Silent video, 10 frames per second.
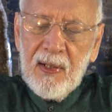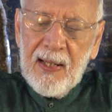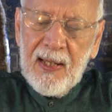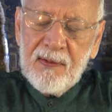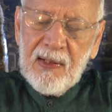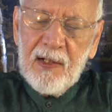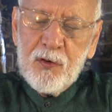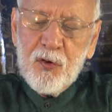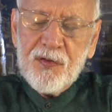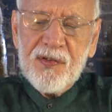And
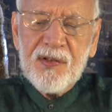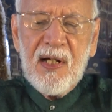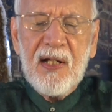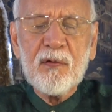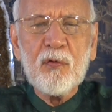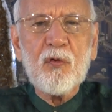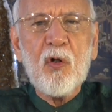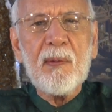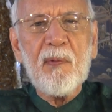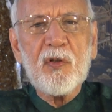I'll use this card to
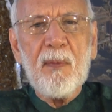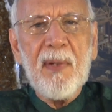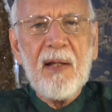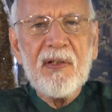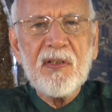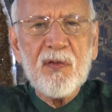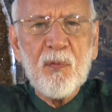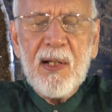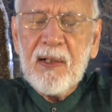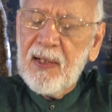talk about your marriage as
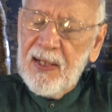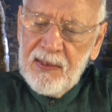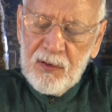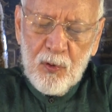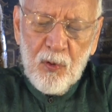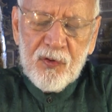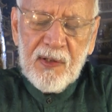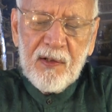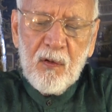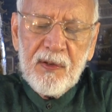well. And it goes
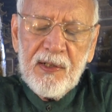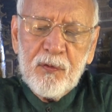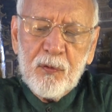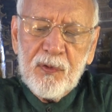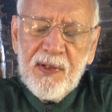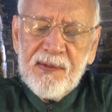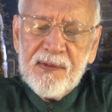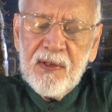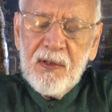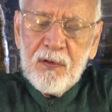according to
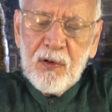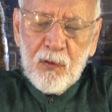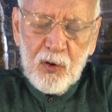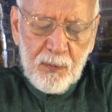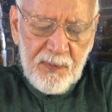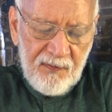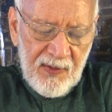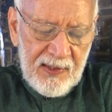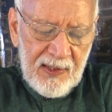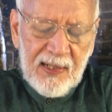this, you're going to be
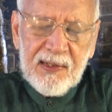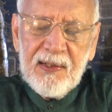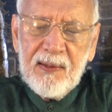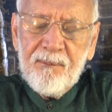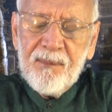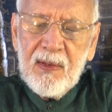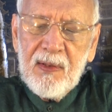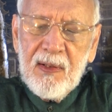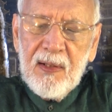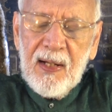very lucky.
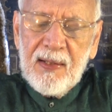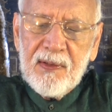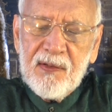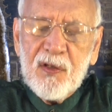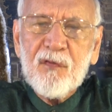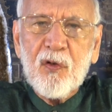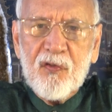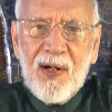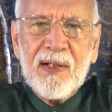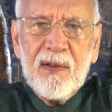And this is for
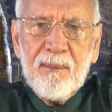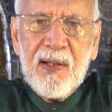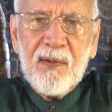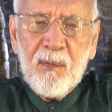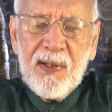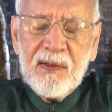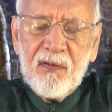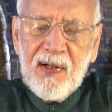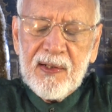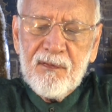Dragon, by the way, the
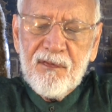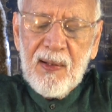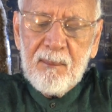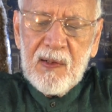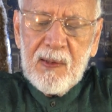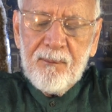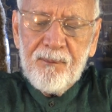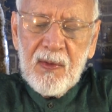Dragon family.